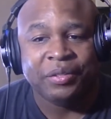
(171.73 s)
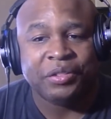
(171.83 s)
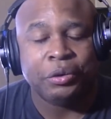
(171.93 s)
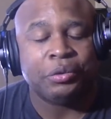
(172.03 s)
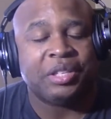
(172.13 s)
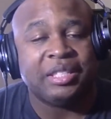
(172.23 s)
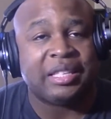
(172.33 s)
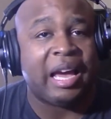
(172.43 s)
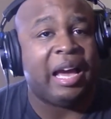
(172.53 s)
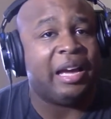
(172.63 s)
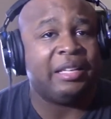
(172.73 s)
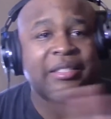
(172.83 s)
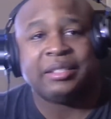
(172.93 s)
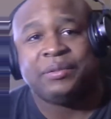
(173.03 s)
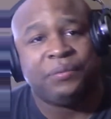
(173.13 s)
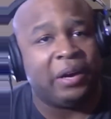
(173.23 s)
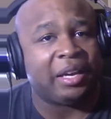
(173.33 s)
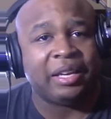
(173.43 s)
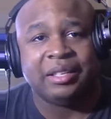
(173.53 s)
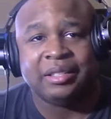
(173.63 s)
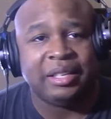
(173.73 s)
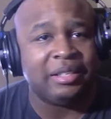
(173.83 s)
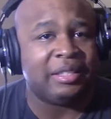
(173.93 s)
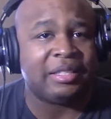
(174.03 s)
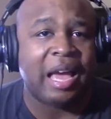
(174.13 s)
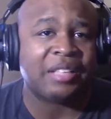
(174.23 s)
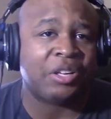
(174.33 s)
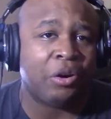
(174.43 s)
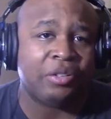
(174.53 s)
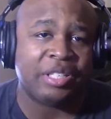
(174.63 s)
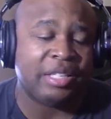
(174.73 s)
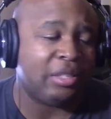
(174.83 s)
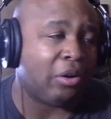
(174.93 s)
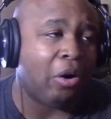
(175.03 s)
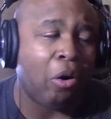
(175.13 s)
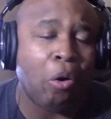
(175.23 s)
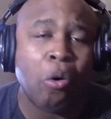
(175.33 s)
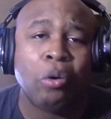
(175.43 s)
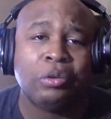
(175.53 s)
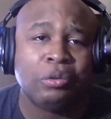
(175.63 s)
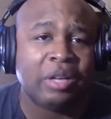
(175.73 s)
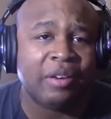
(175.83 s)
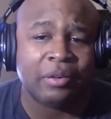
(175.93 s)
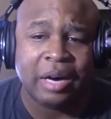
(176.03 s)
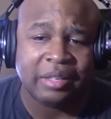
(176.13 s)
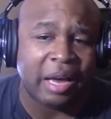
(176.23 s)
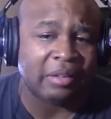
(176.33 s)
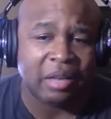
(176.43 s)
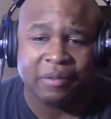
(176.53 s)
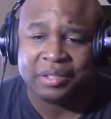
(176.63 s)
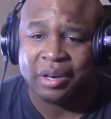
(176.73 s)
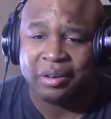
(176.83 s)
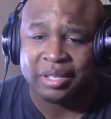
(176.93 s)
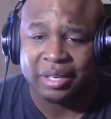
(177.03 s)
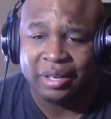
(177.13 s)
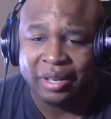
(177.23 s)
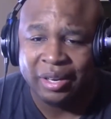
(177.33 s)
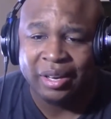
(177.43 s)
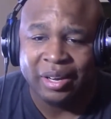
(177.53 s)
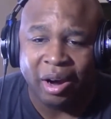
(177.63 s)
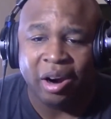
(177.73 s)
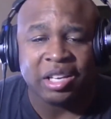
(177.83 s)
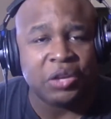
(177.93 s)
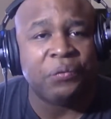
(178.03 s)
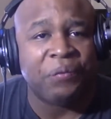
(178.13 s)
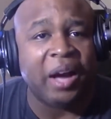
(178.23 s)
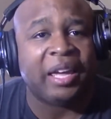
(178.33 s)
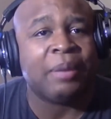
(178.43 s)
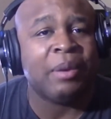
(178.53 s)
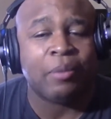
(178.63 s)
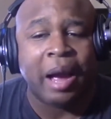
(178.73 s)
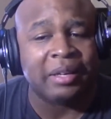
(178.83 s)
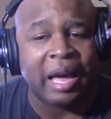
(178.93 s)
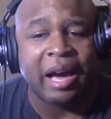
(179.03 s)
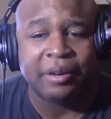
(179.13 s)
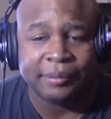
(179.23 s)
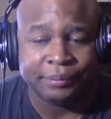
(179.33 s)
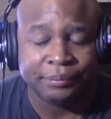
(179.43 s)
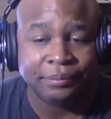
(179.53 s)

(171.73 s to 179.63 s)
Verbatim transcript: Dude, this guy's fucking, this guy's cursing is on a whole new level. I, I love his cursing. Are you fucking me right now?